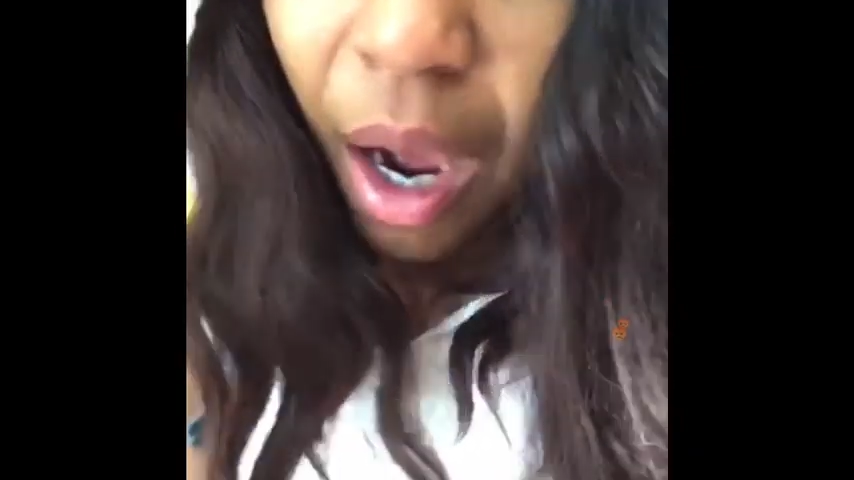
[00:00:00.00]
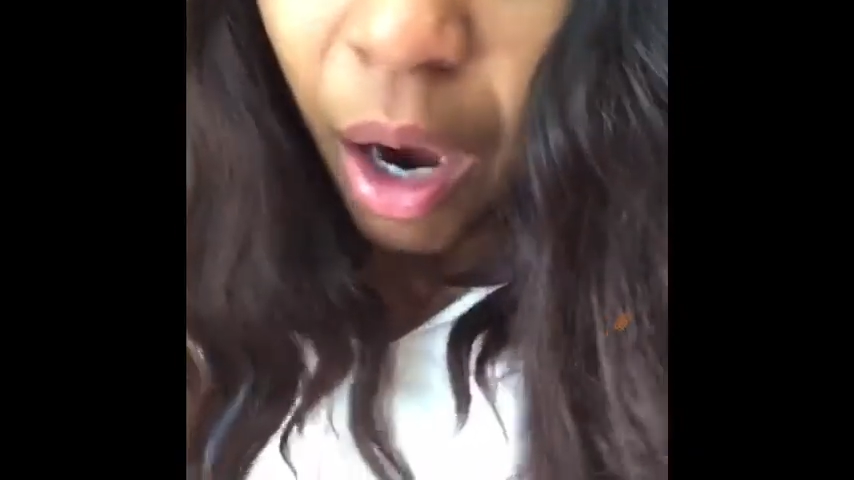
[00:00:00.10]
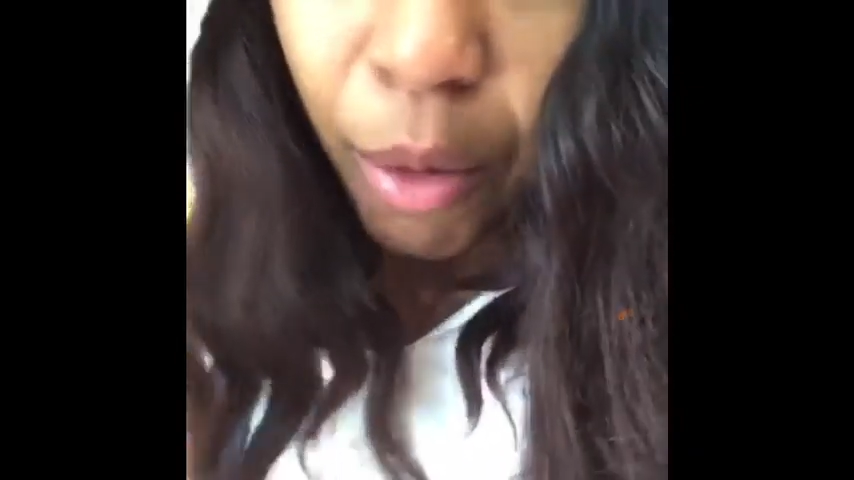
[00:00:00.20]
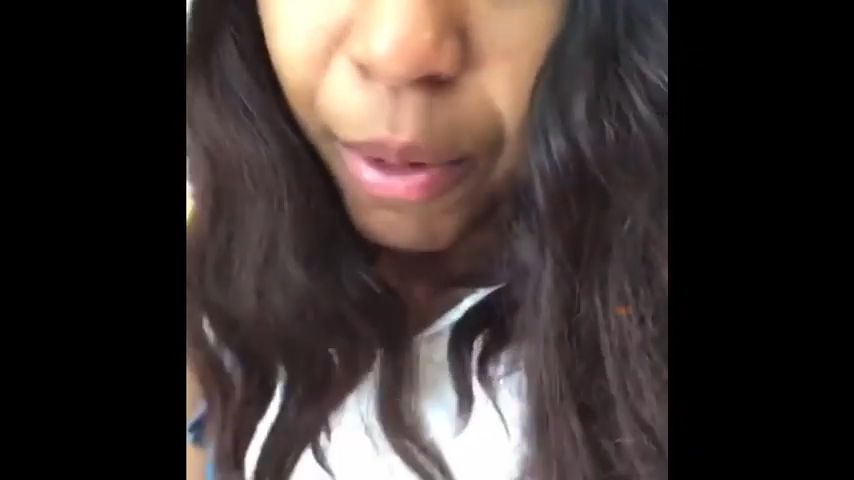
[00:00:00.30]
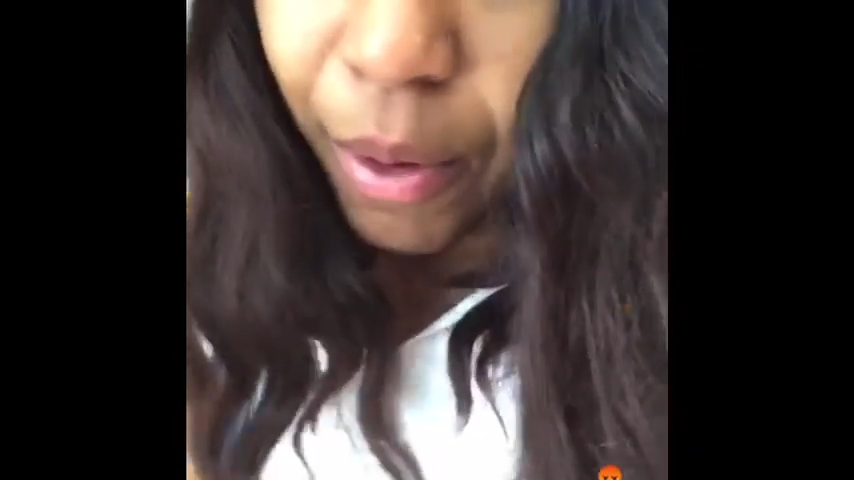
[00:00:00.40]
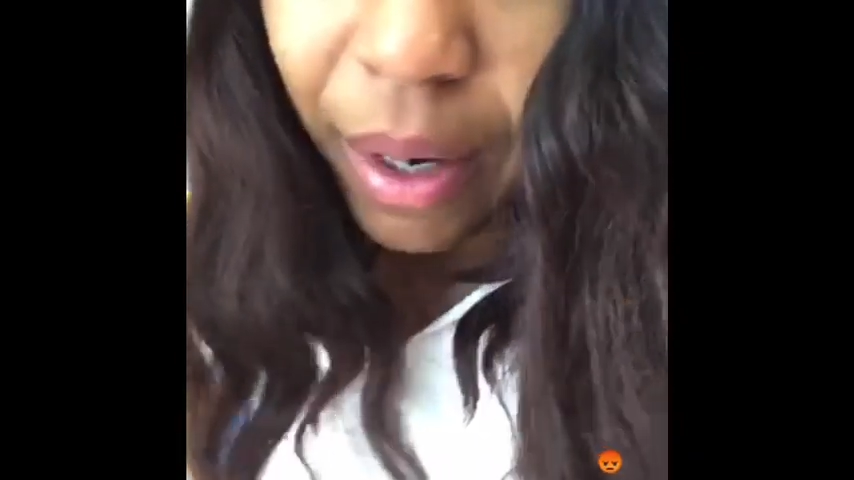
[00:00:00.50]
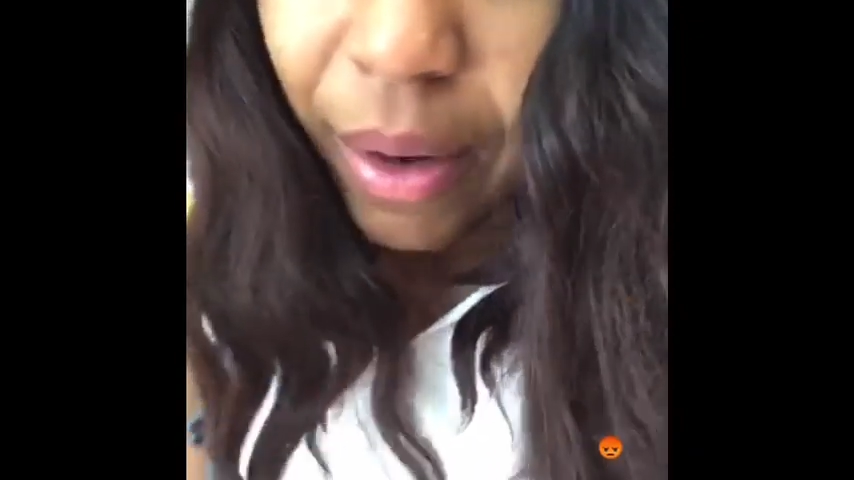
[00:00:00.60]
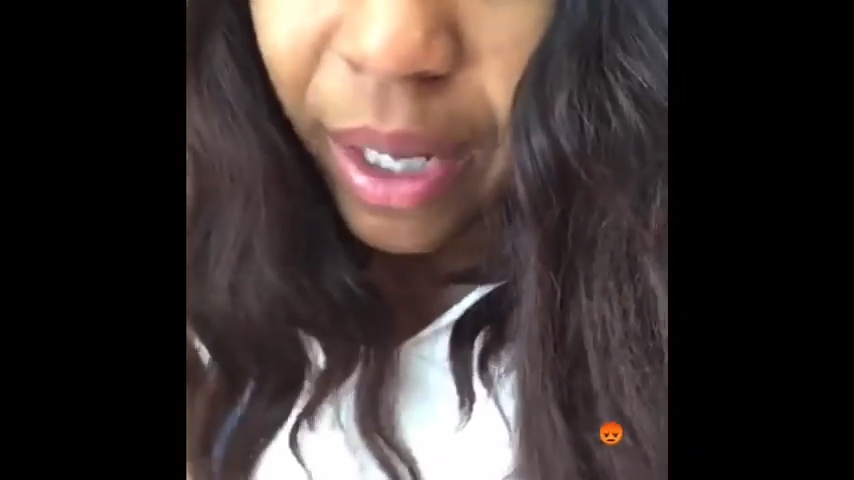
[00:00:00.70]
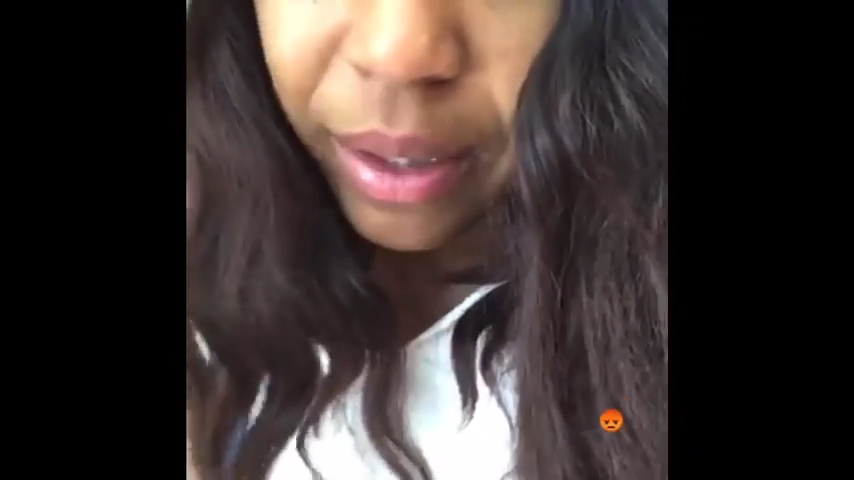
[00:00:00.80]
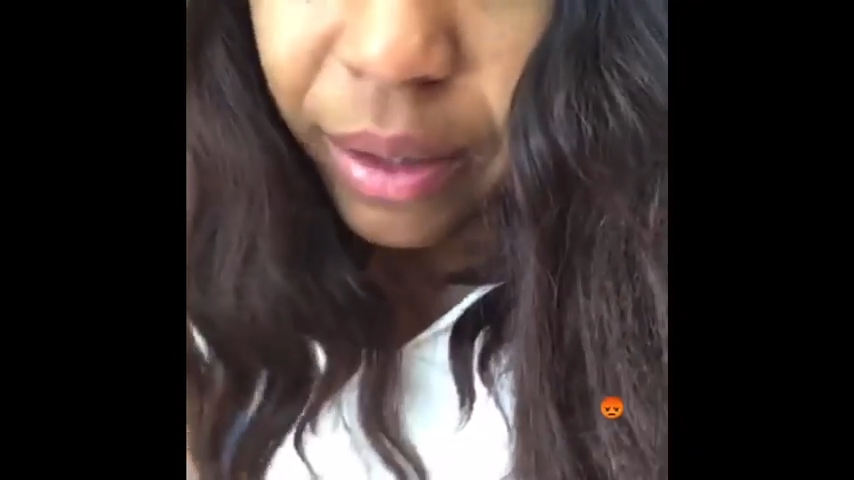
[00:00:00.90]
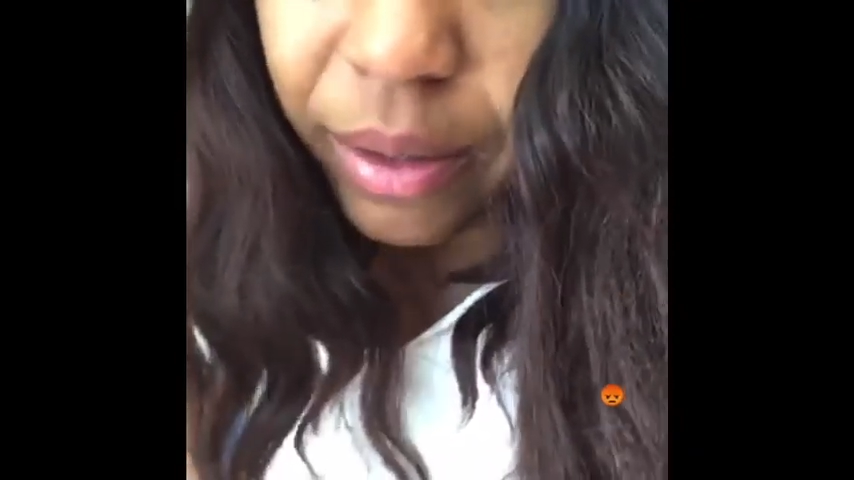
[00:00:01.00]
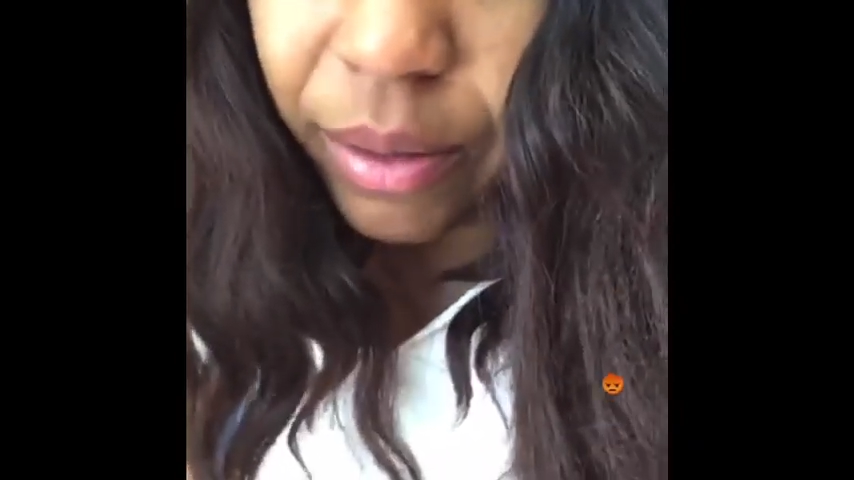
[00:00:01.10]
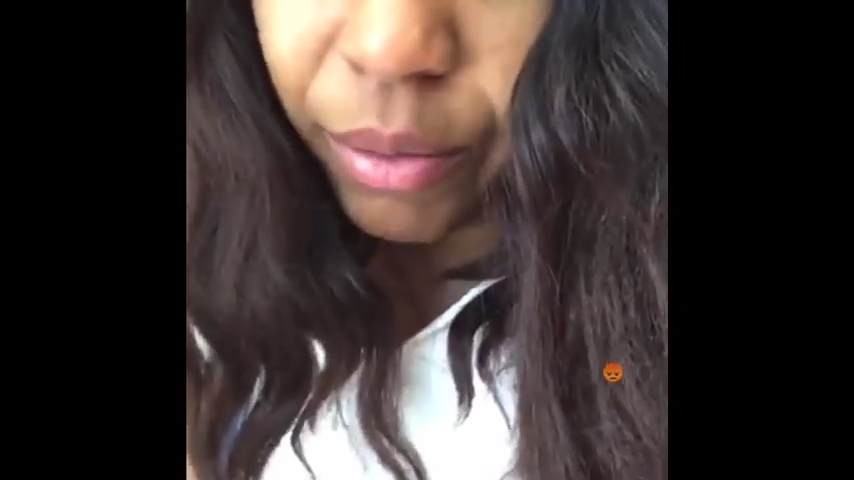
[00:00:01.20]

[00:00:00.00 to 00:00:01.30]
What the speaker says: Oh boo, I don't have to